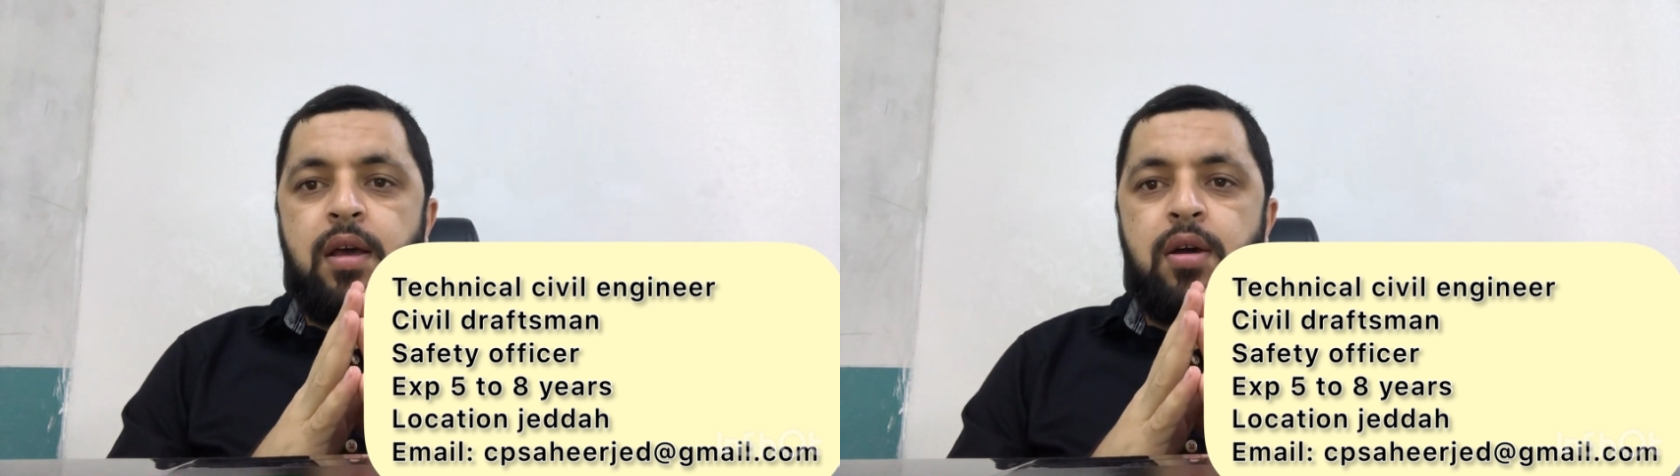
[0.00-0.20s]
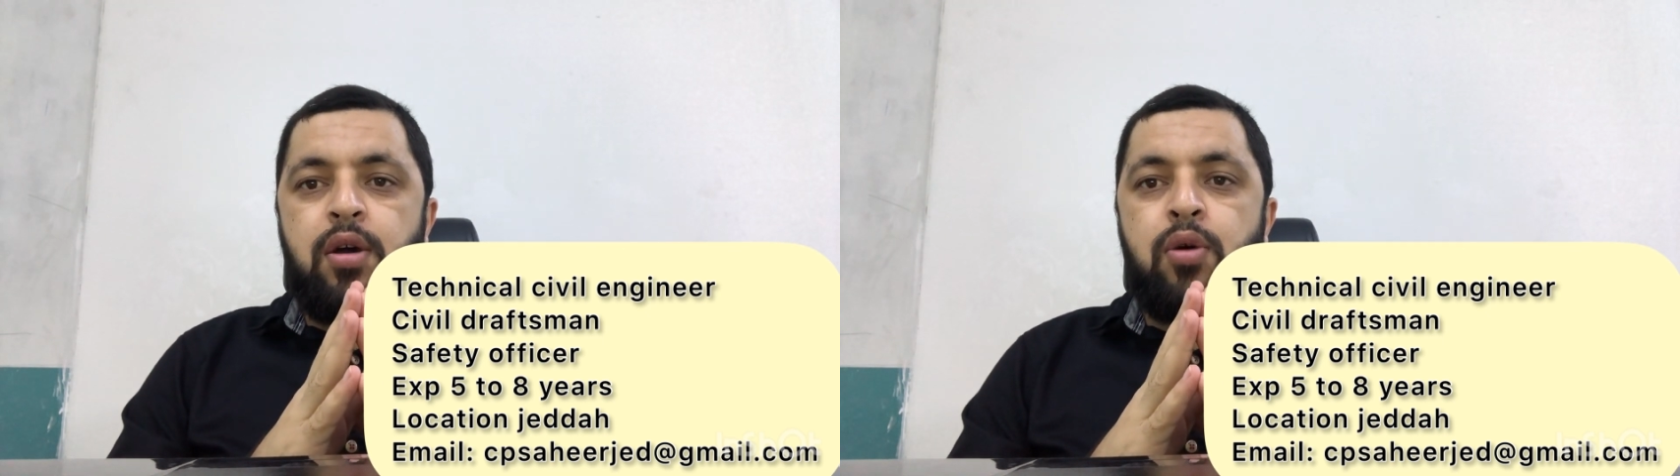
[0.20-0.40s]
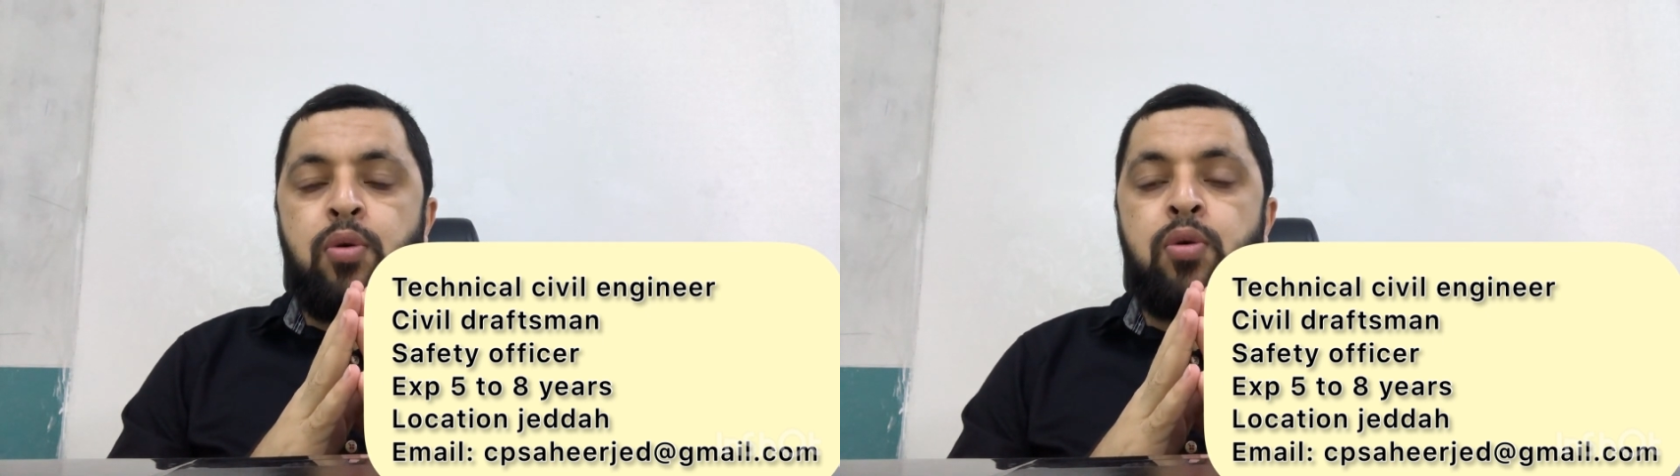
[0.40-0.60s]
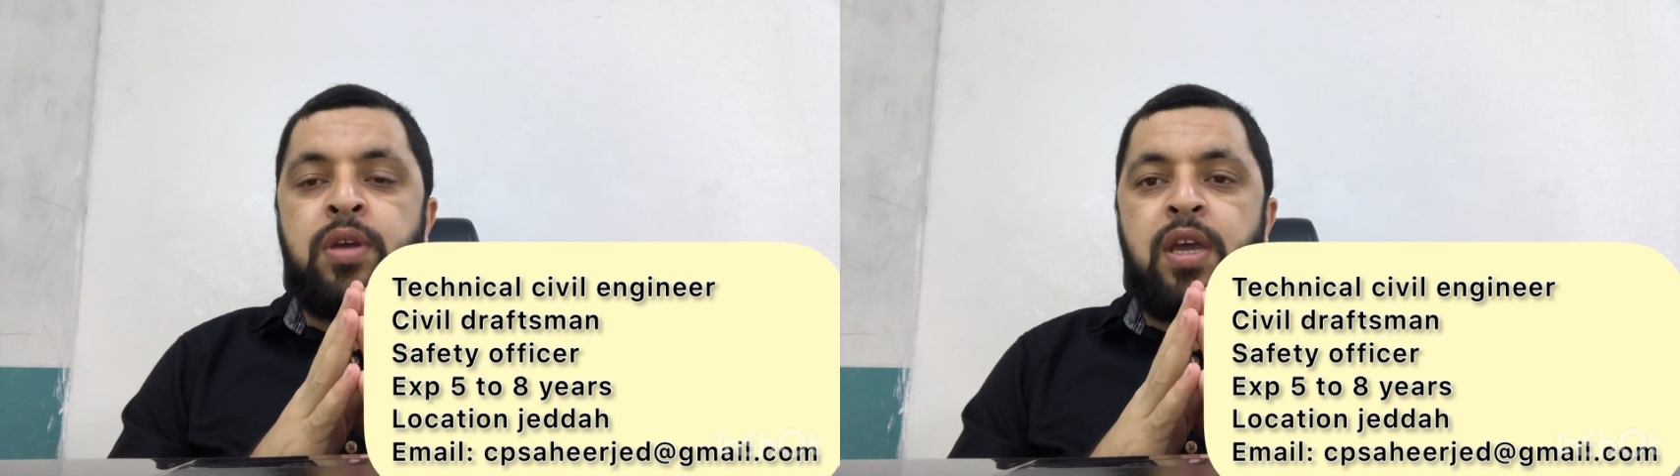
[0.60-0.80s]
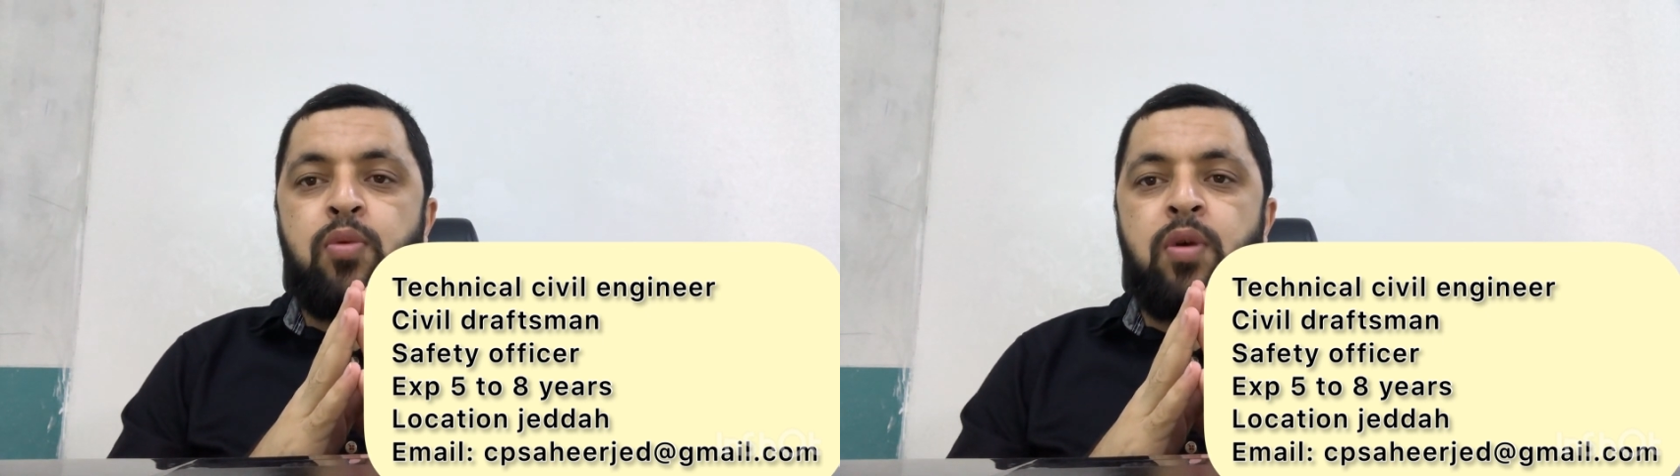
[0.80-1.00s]
uh, who
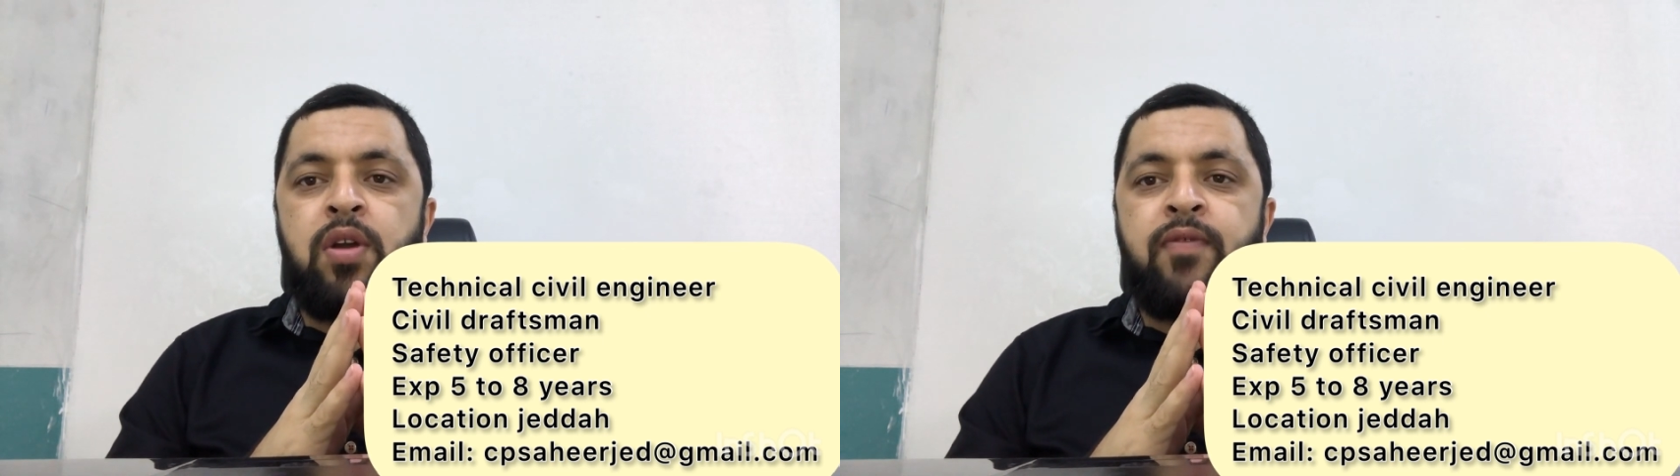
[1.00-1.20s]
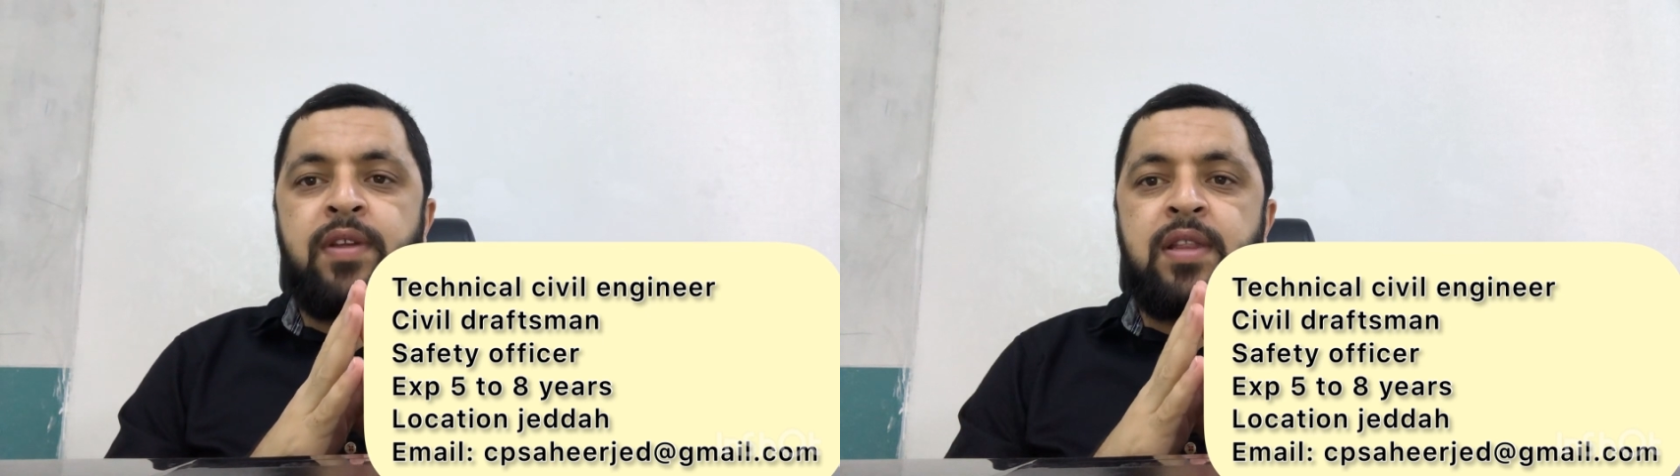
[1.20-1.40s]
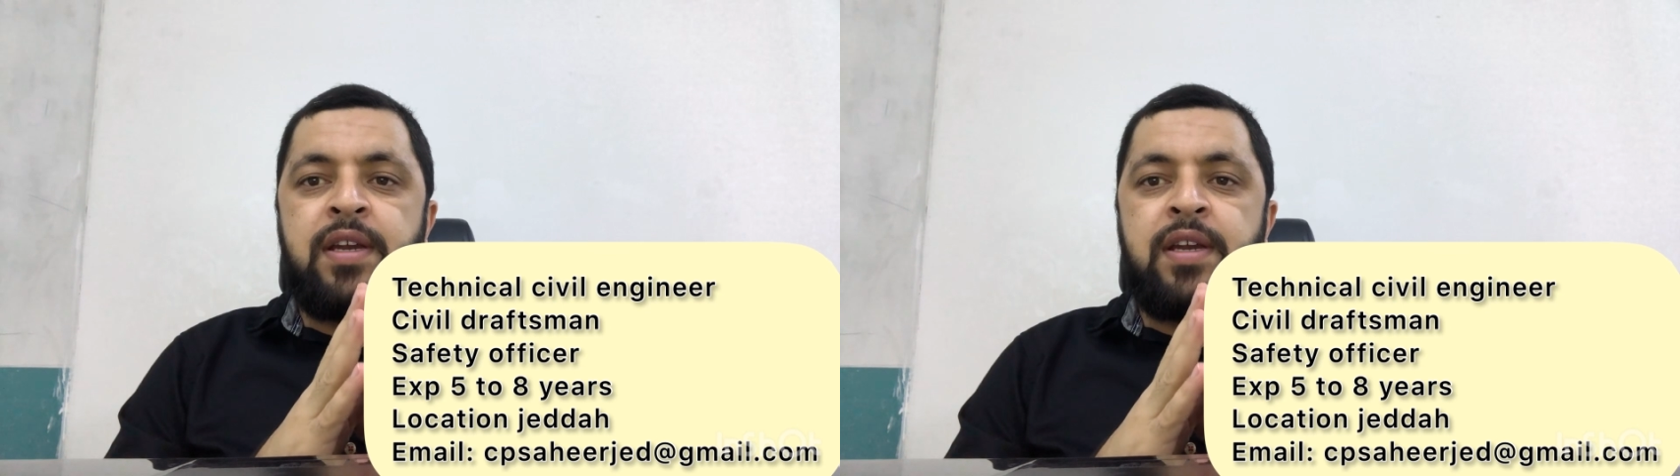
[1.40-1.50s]
can work with